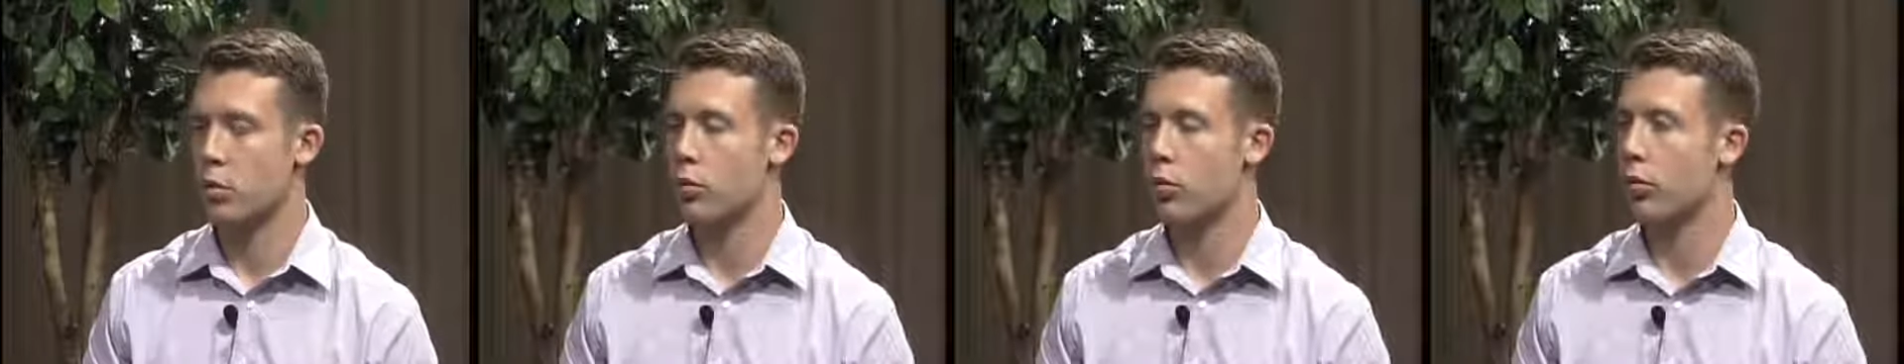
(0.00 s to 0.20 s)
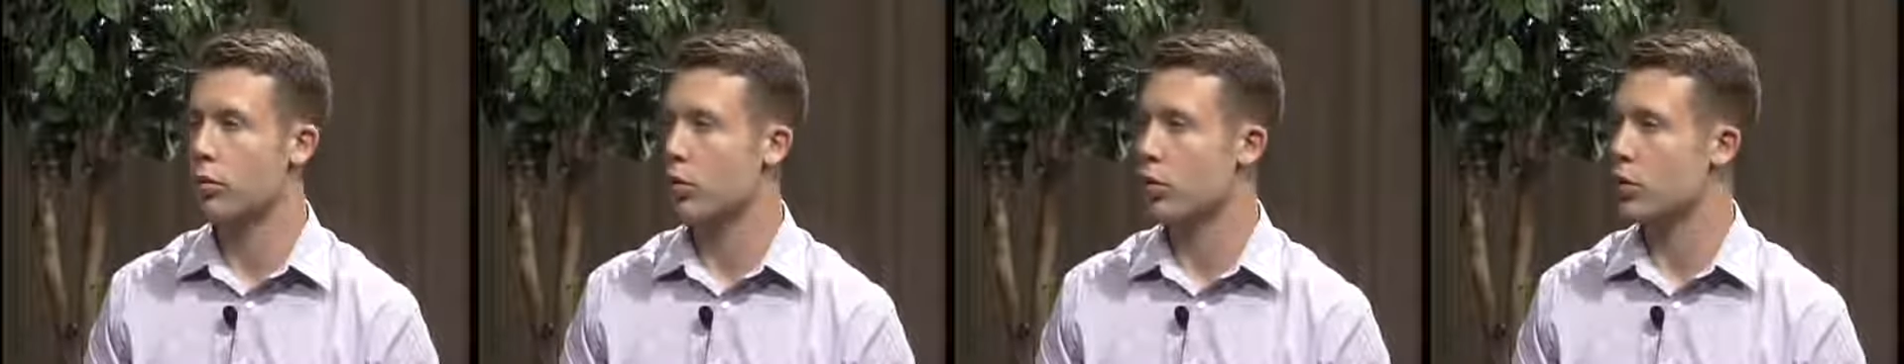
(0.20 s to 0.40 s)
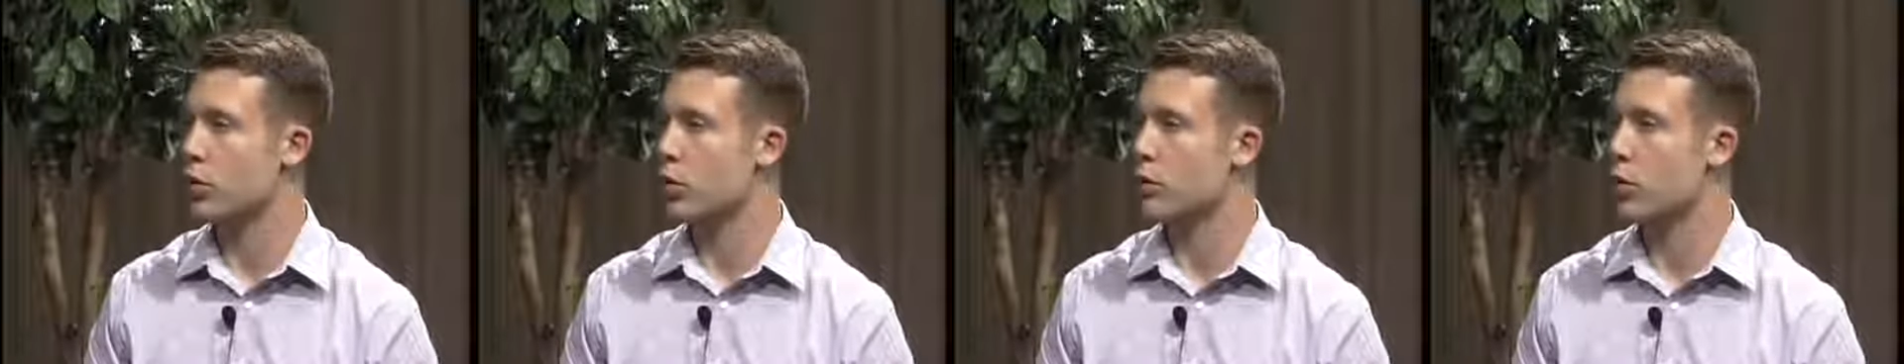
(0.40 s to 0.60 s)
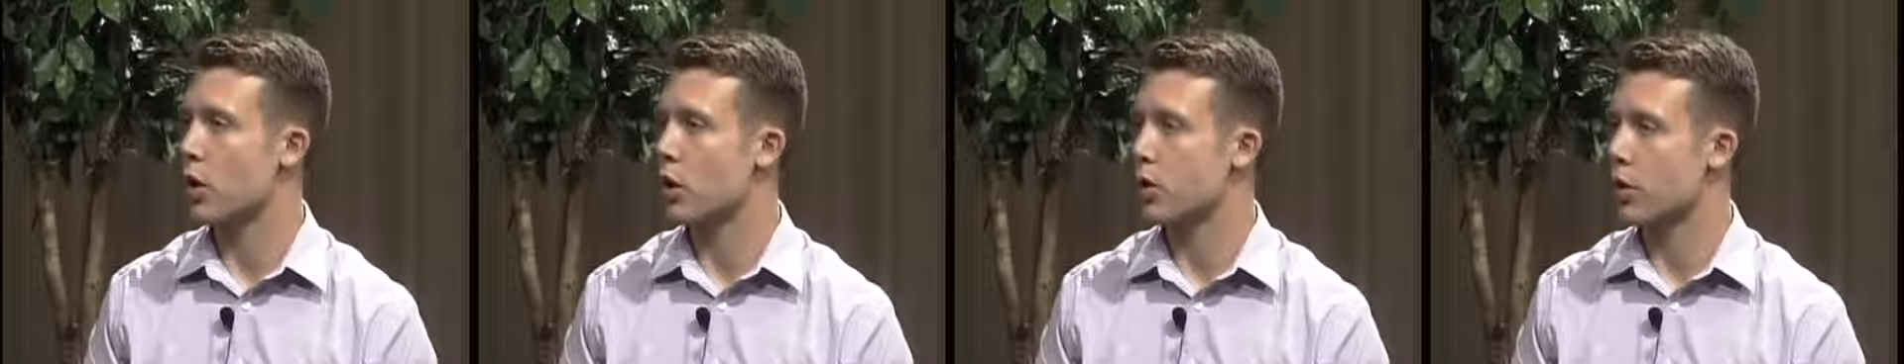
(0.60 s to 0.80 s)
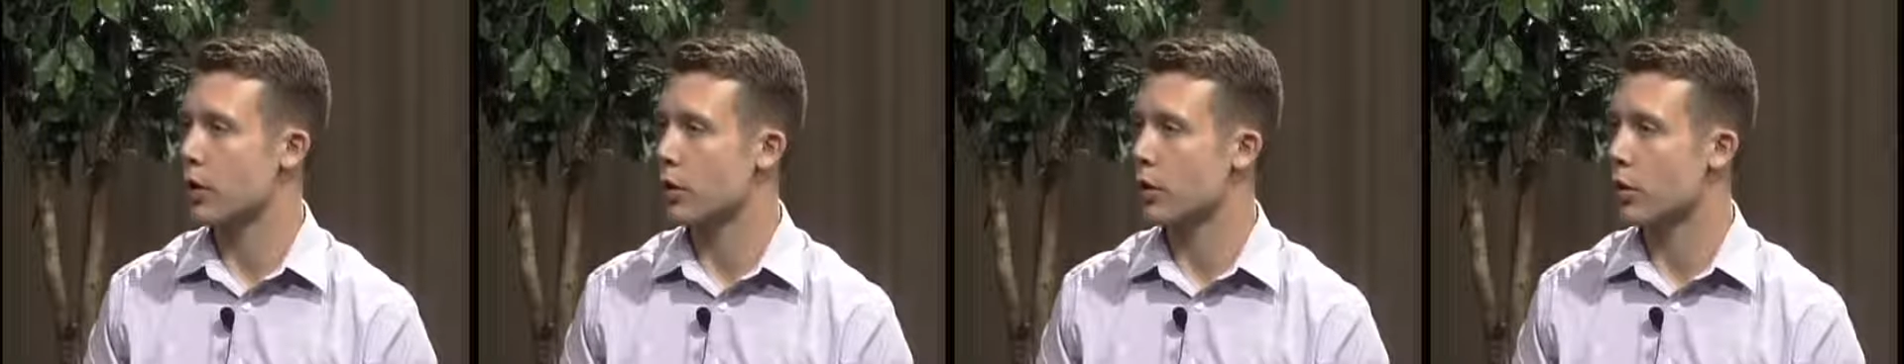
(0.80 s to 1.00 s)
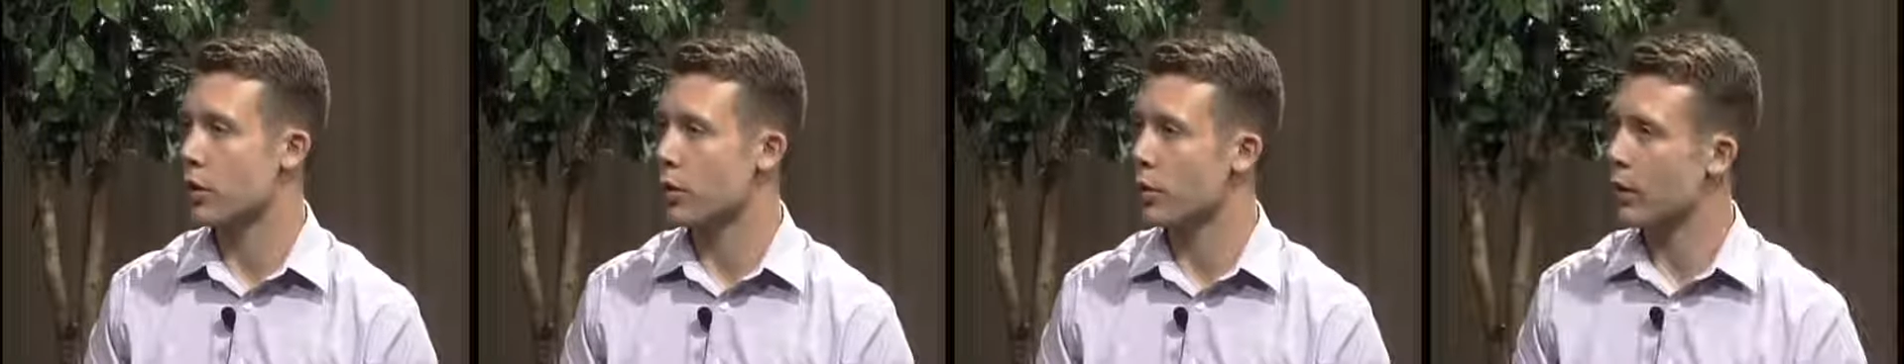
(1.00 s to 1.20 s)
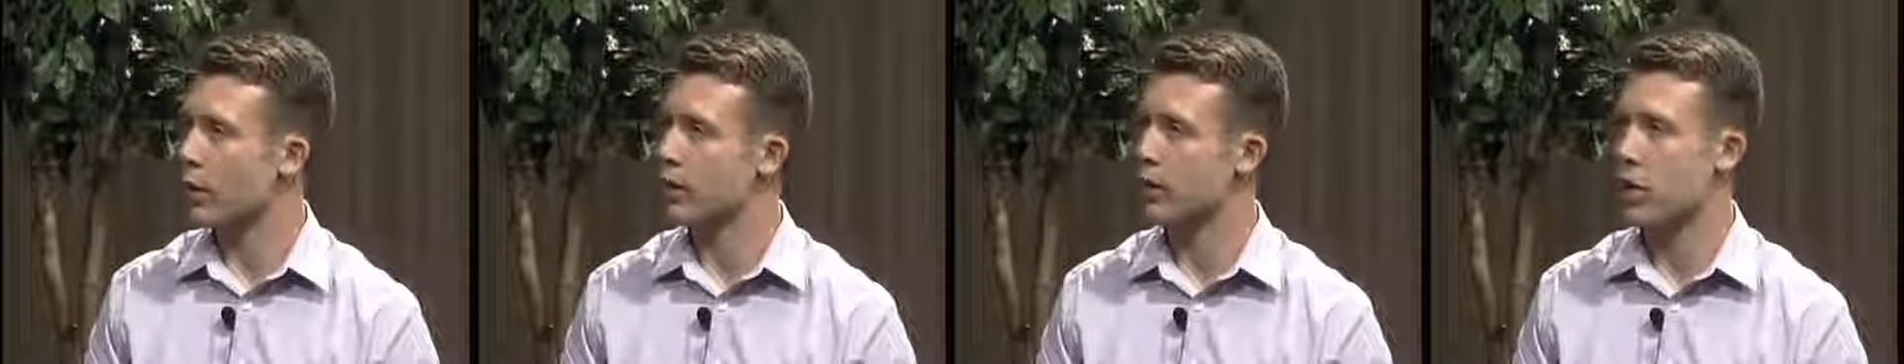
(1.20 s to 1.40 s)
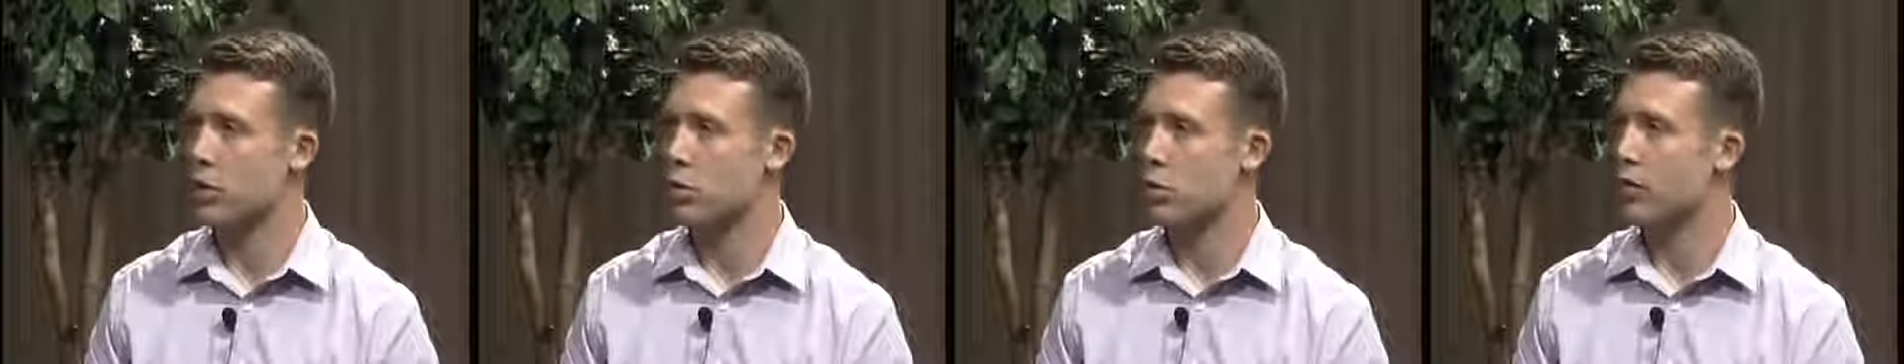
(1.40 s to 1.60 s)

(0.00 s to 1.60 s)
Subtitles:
Soldiers Project Northwest. They